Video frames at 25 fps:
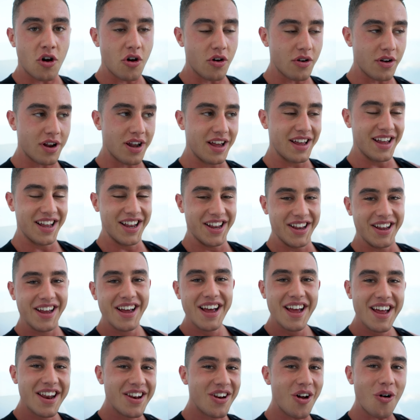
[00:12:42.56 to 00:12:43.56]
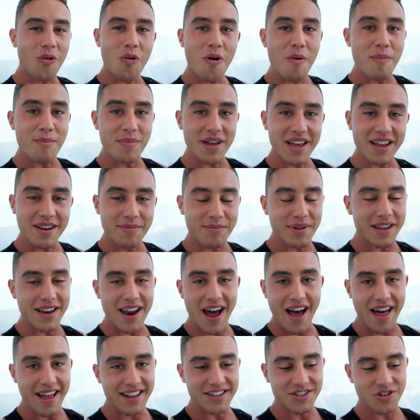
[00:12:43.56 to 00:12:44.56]
Not, not one bit, but
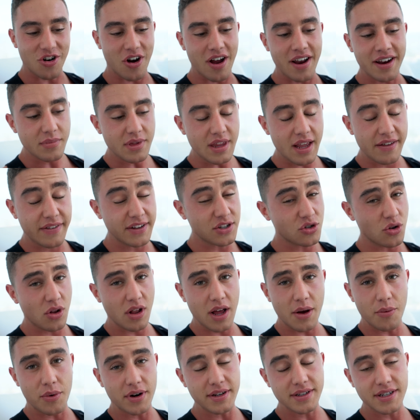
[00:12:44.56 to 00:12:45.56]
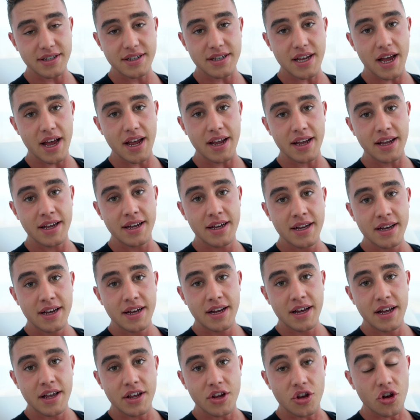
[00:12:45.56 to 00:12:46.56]
nah, that's alright. That's all I want to say.
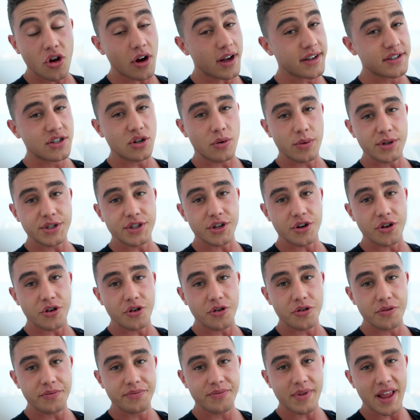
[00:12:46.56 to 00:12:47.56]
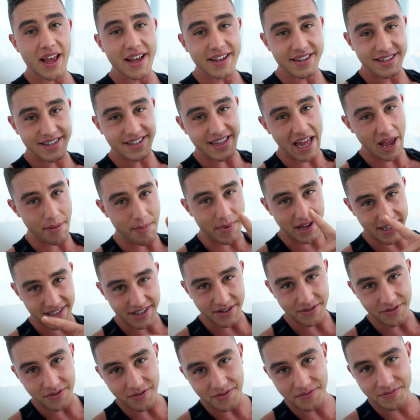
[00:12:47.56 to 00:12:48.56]
You guys know what to do. Stay massive.